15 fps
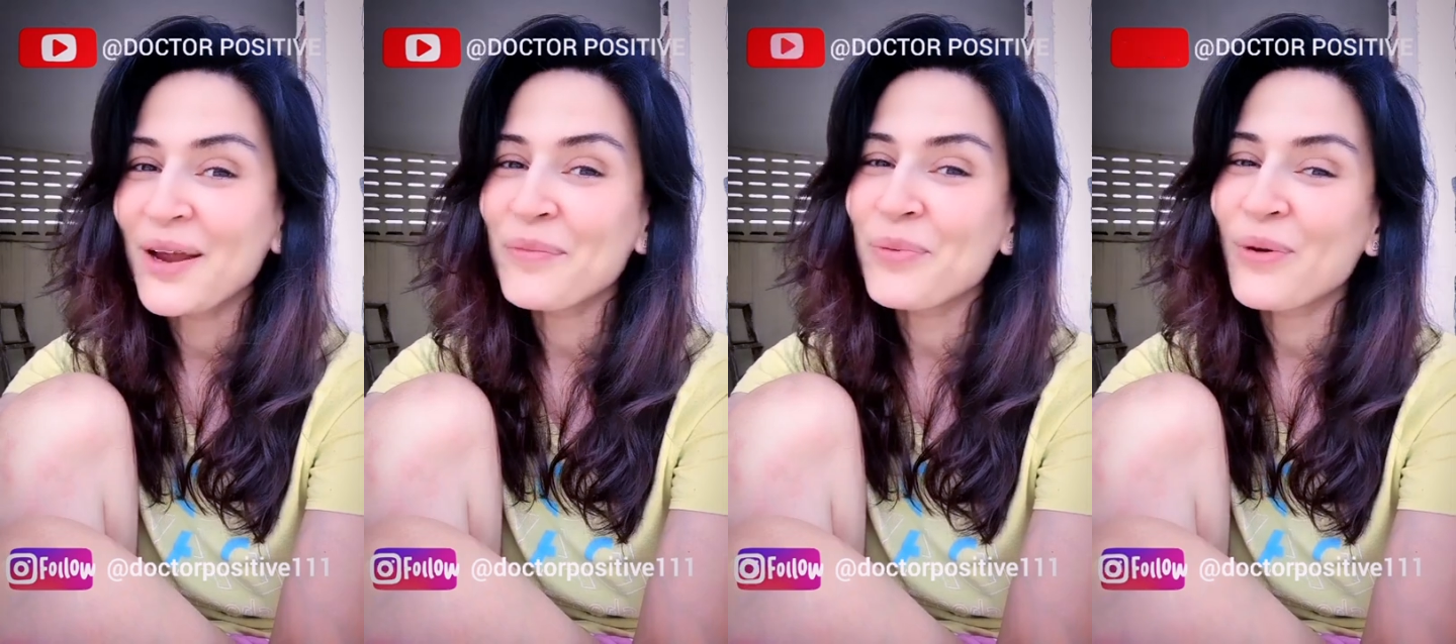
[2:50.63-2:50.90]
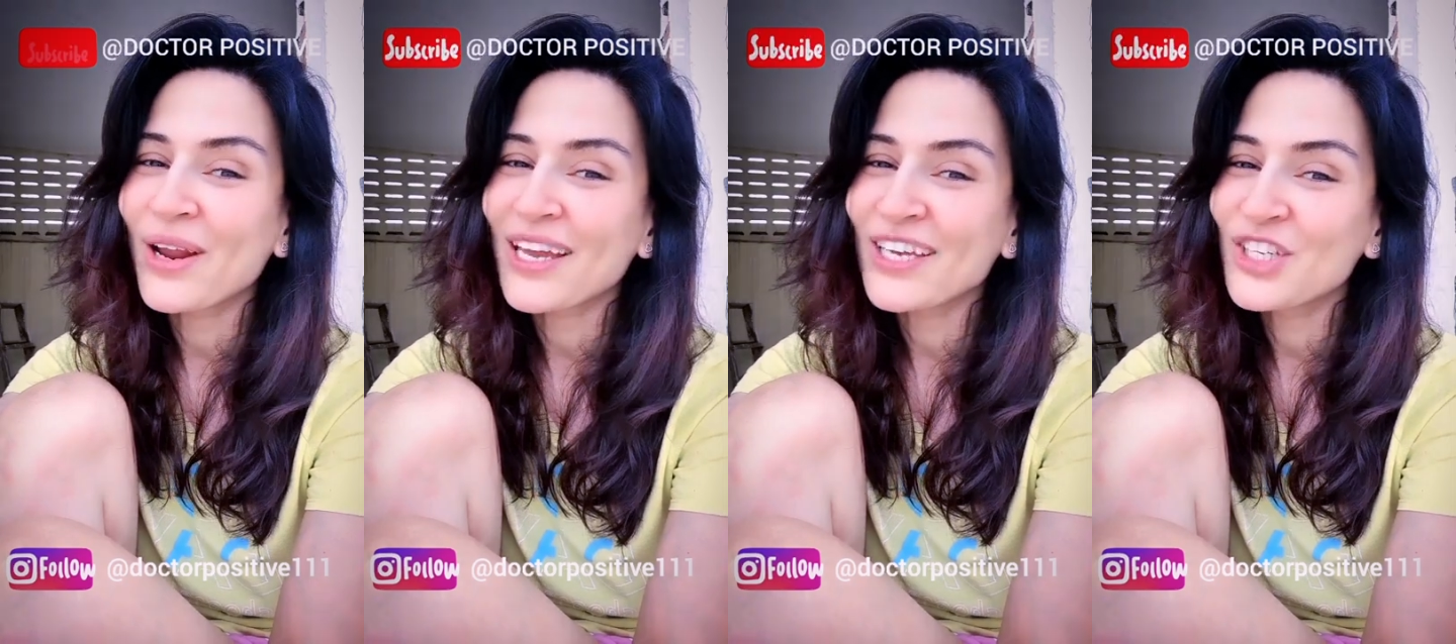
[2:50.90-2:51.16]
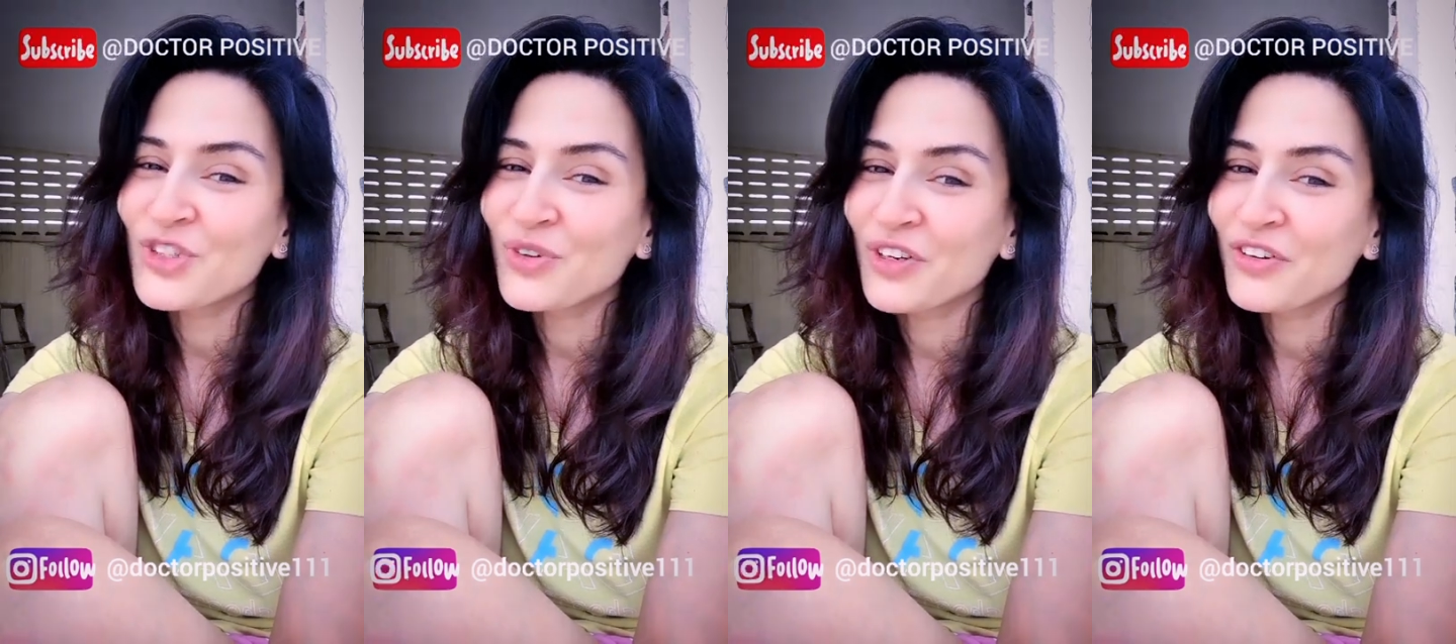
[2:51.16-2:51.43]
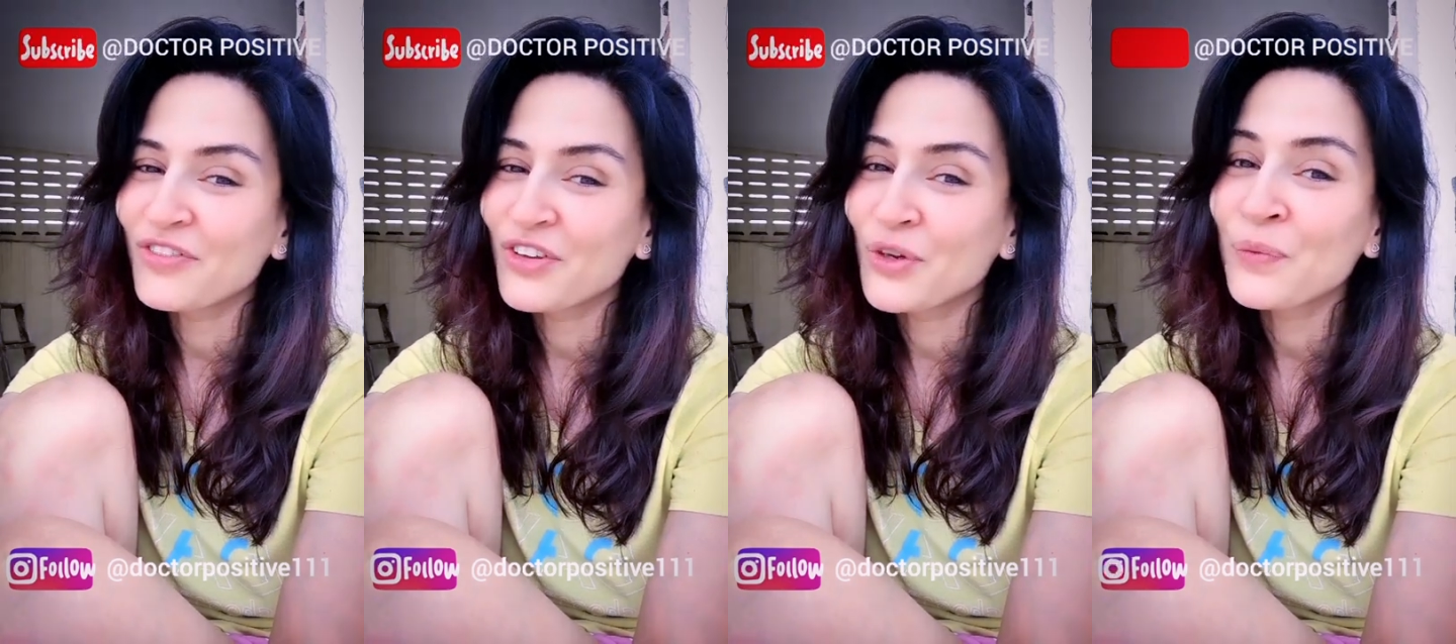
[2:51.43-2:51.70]
I pray each
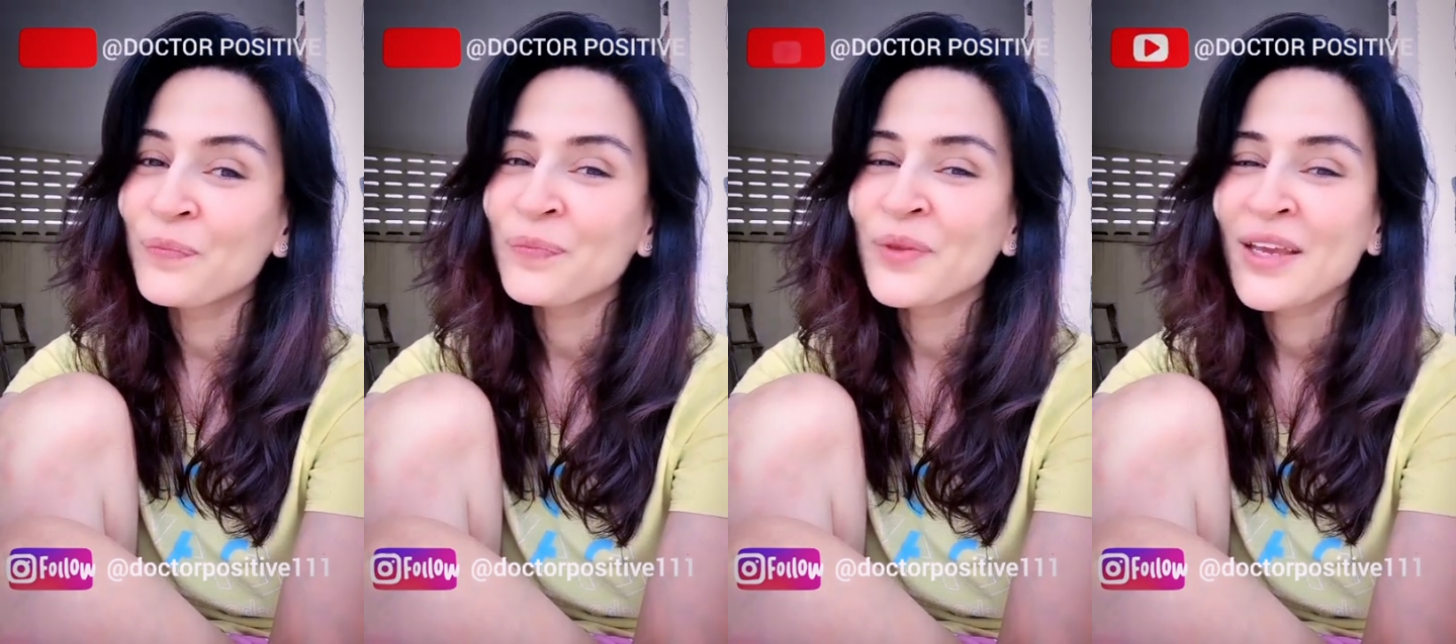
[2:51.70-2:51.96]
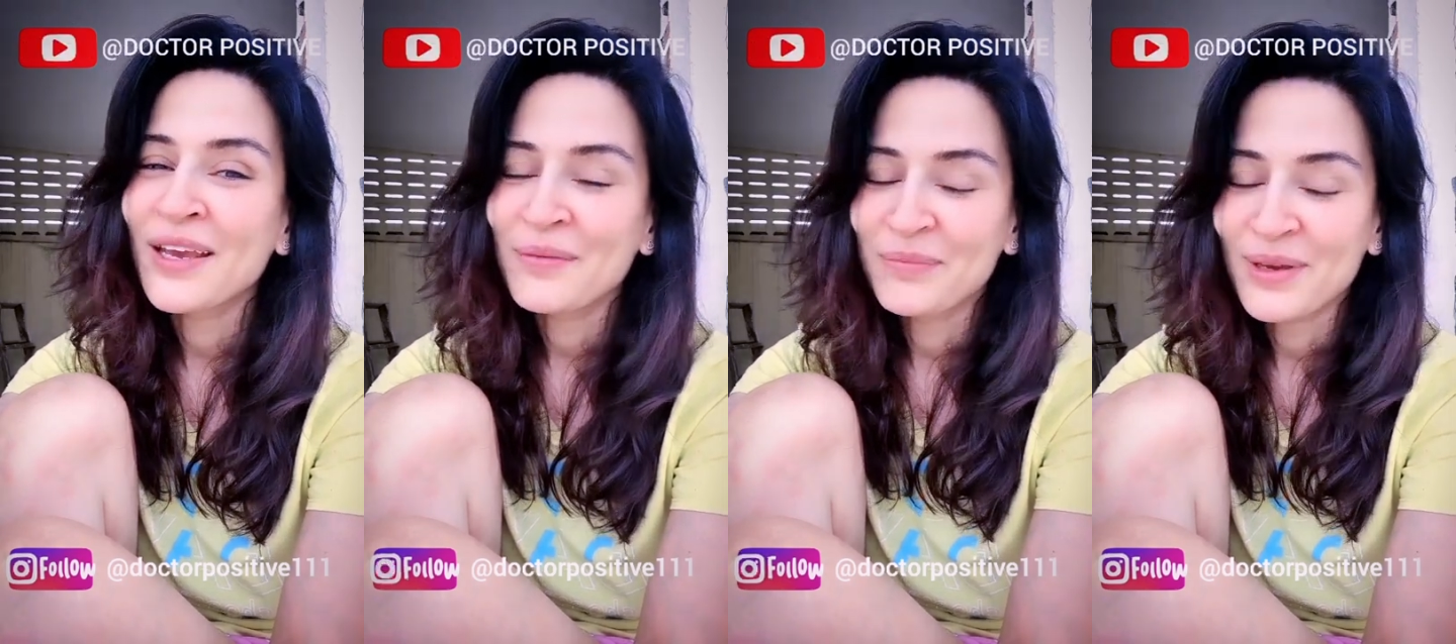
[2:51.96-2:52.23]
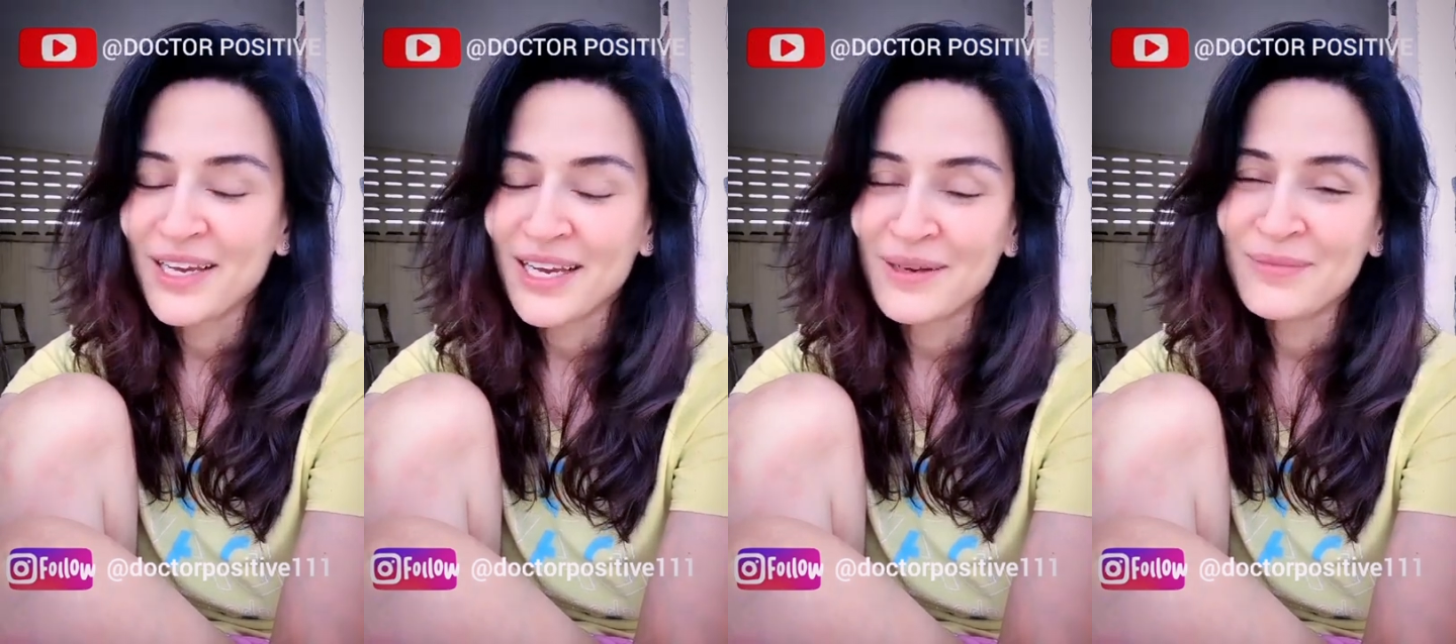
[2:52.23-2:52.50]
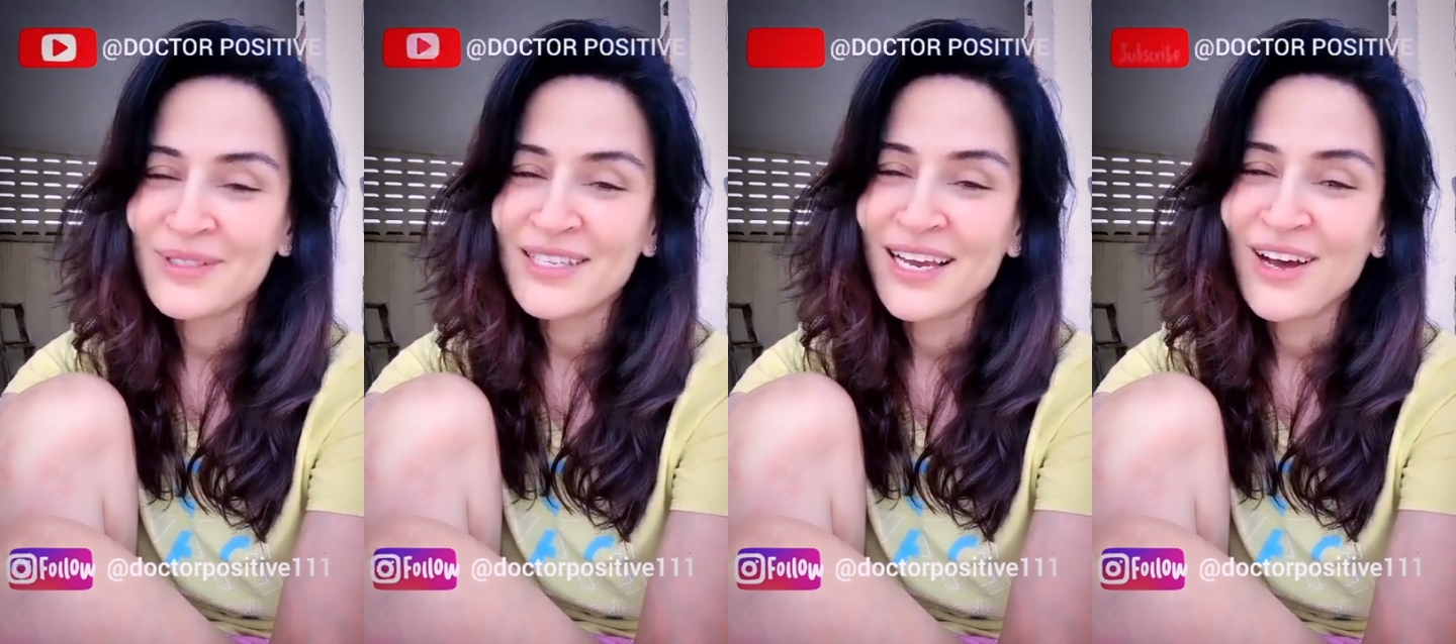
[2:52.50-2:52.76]
one of you
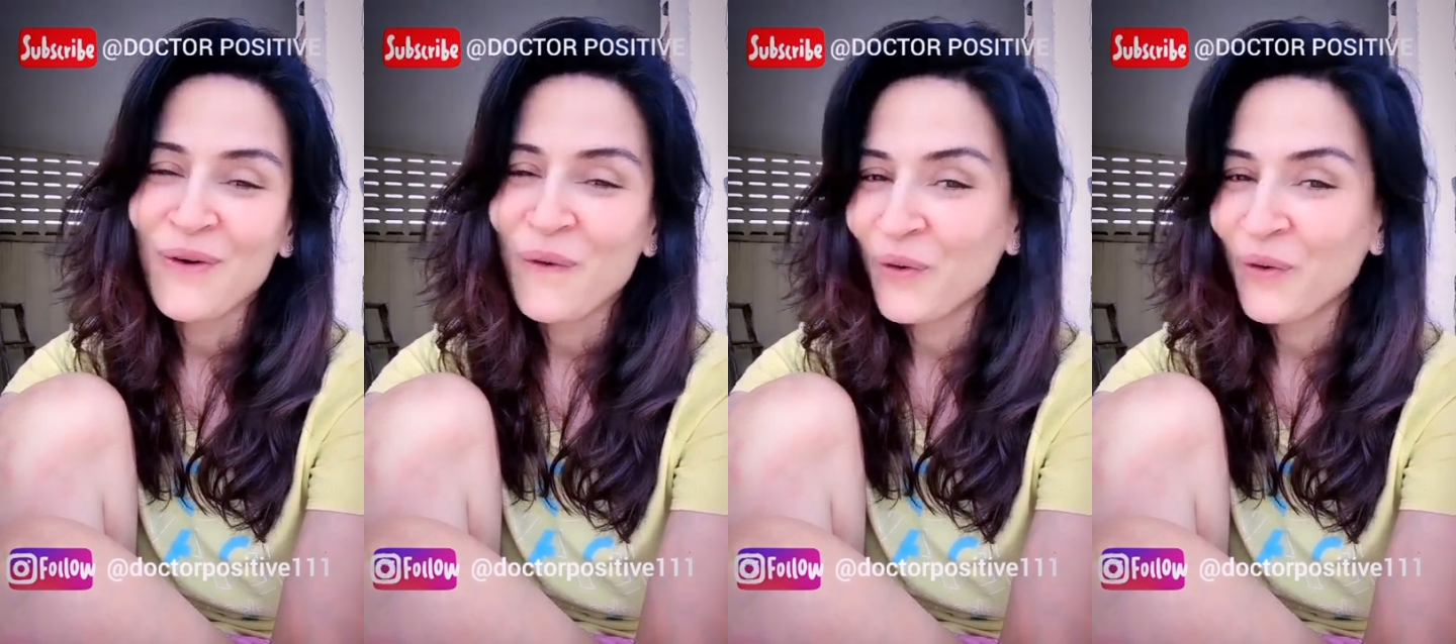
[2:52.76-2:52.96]
becomes